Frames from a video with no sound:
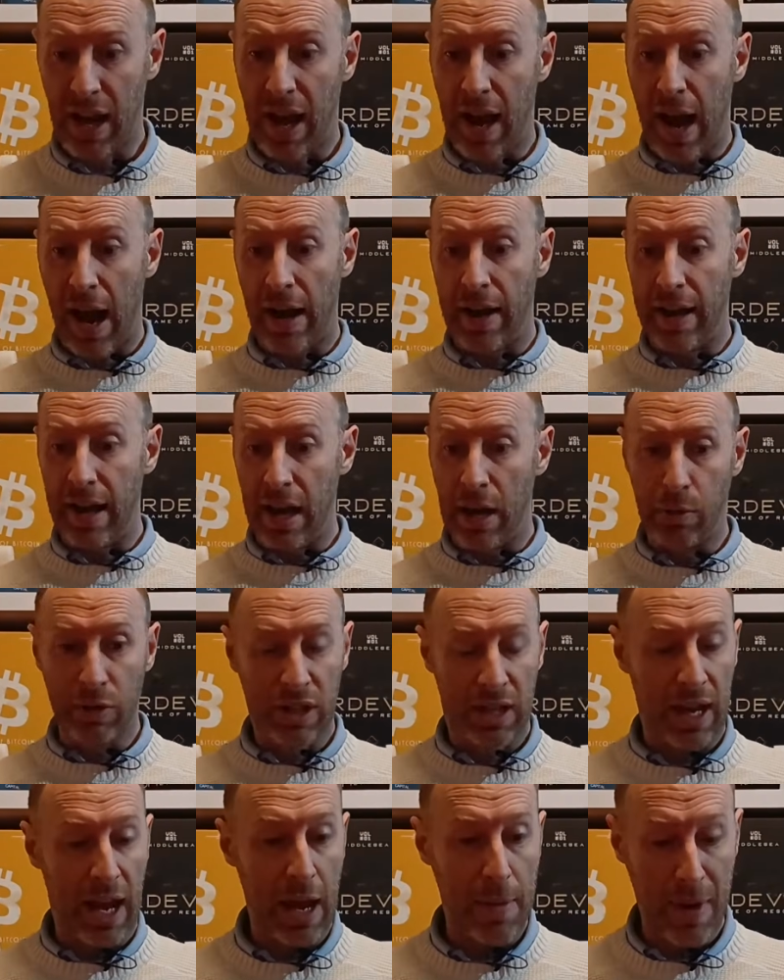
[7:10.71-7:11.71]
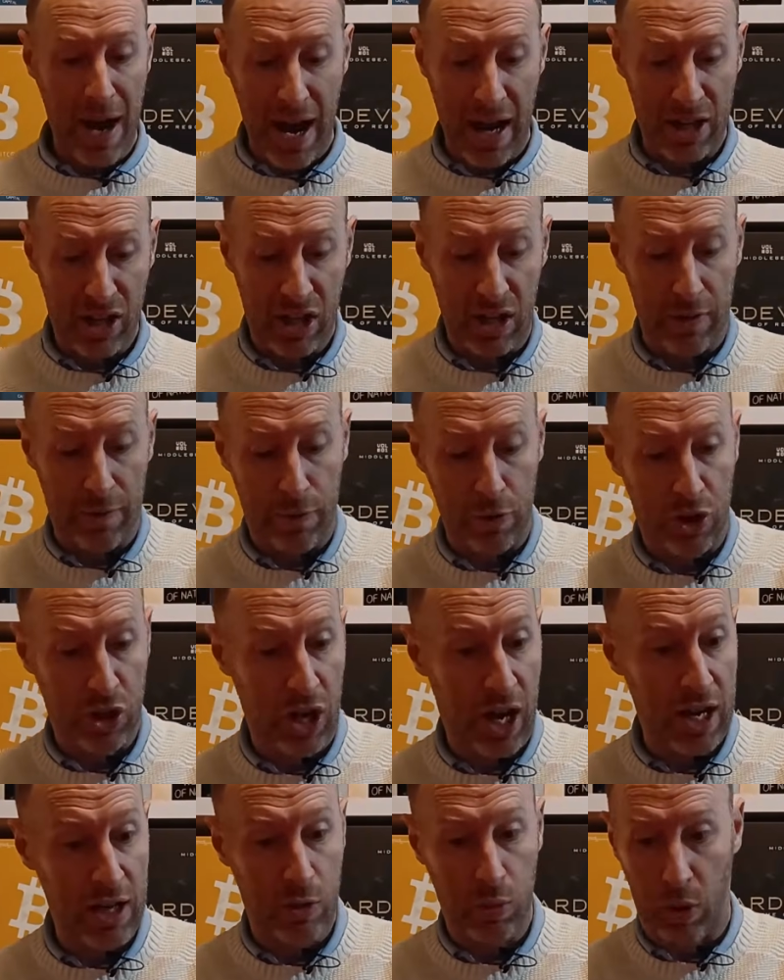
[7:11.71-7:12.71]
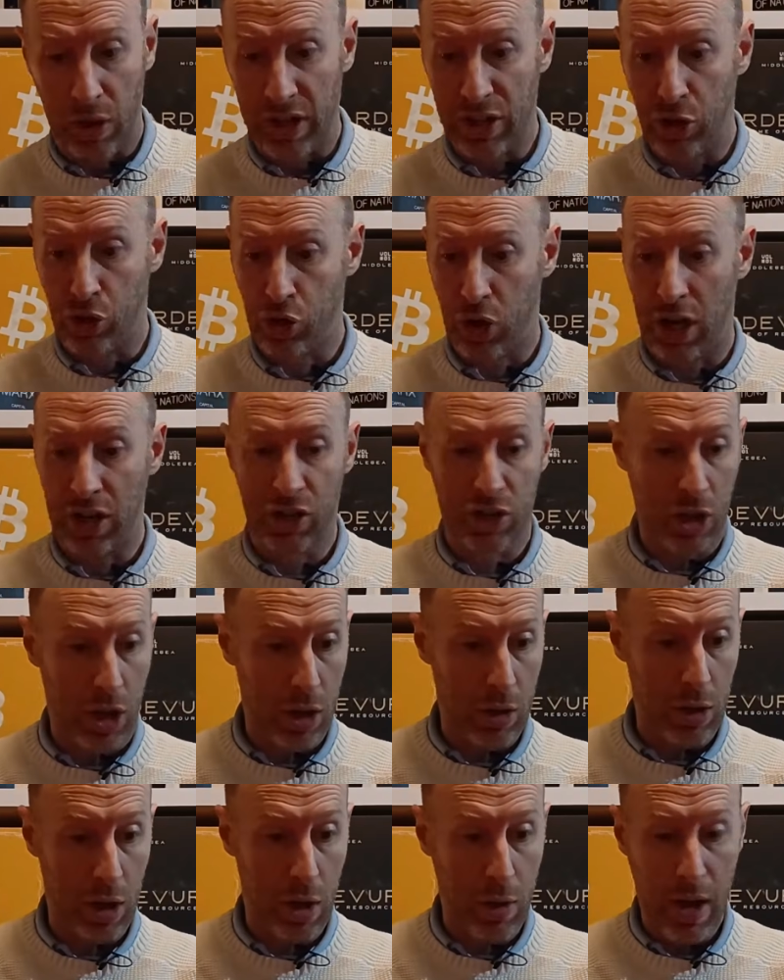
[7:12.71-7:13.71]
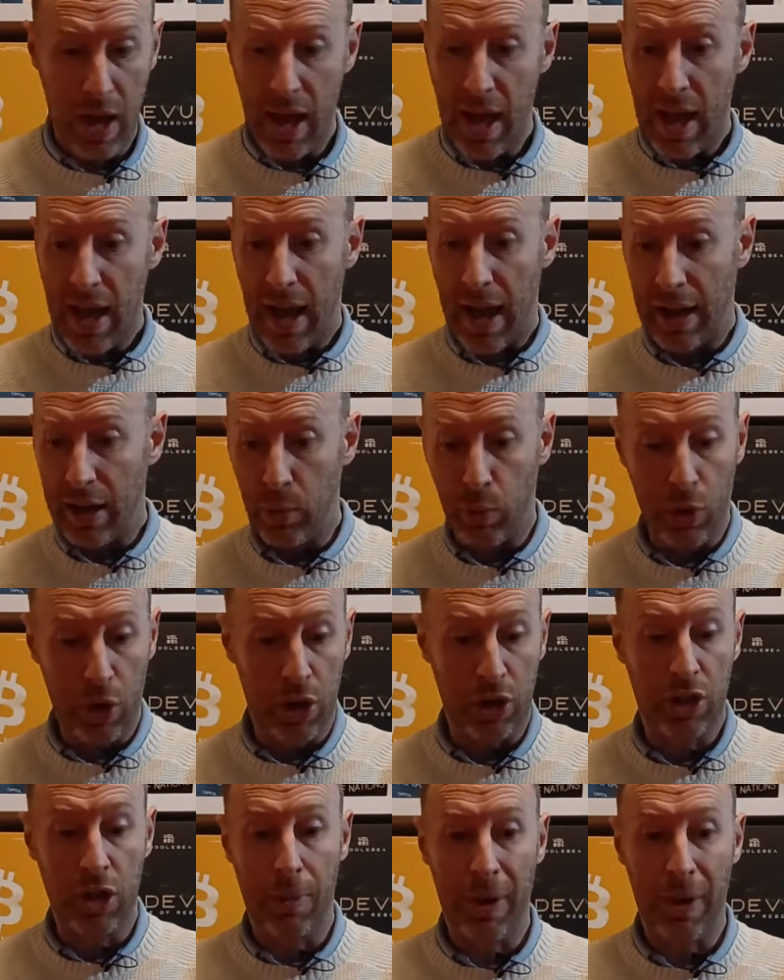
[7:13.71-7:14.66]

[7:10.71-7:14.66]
And it was a game I actually, for a change, wanted to try solo, and it works.